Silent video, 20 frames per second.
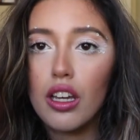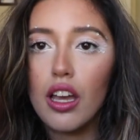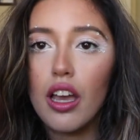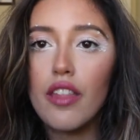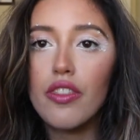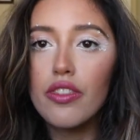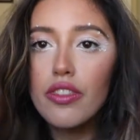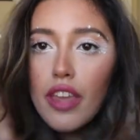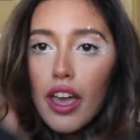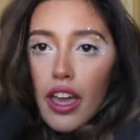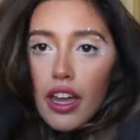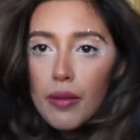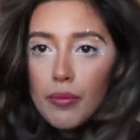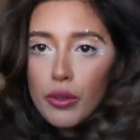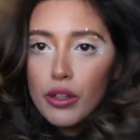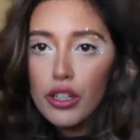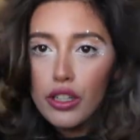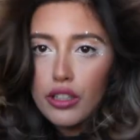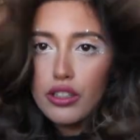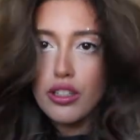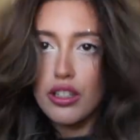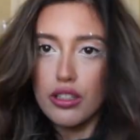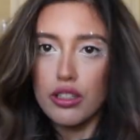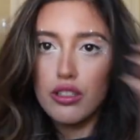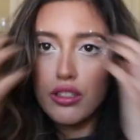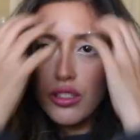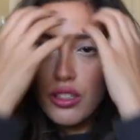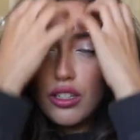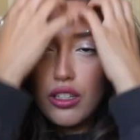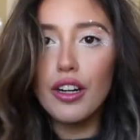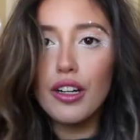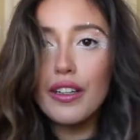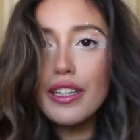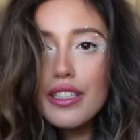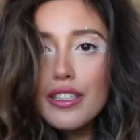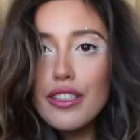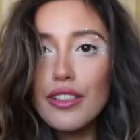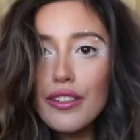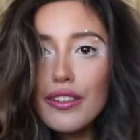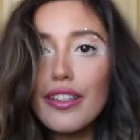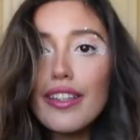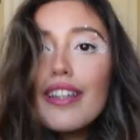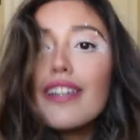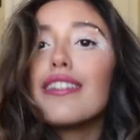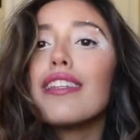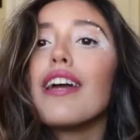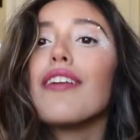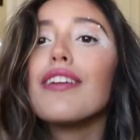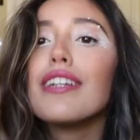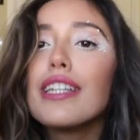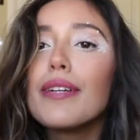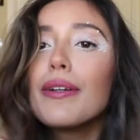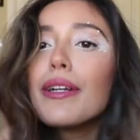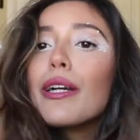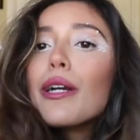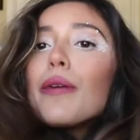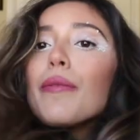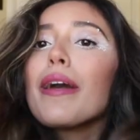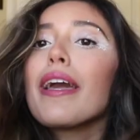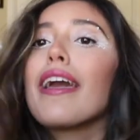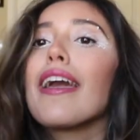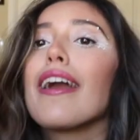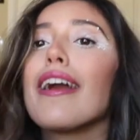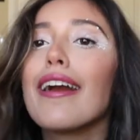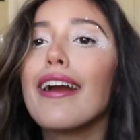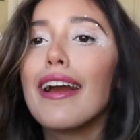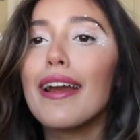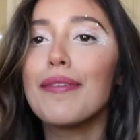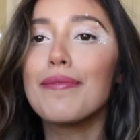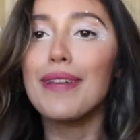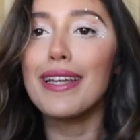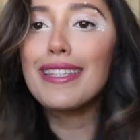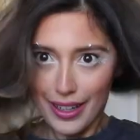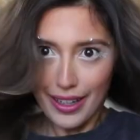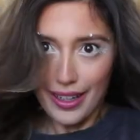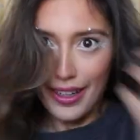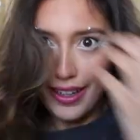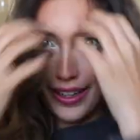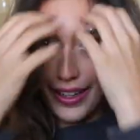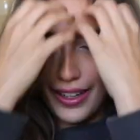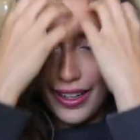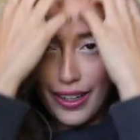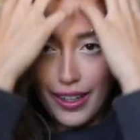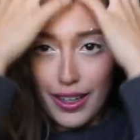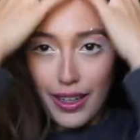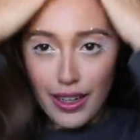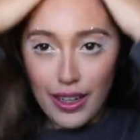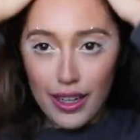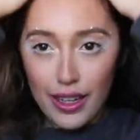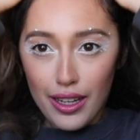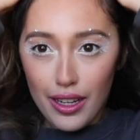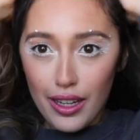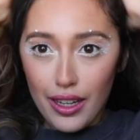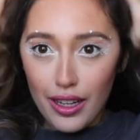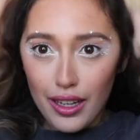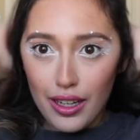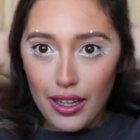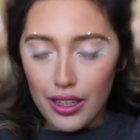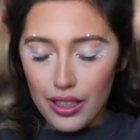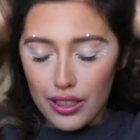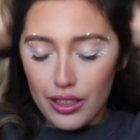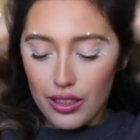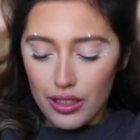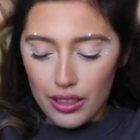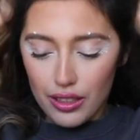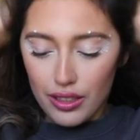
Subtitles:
And then I'm gonna just always do this. Every time I curl my hair, I mess it up a little bit, make it a little bit more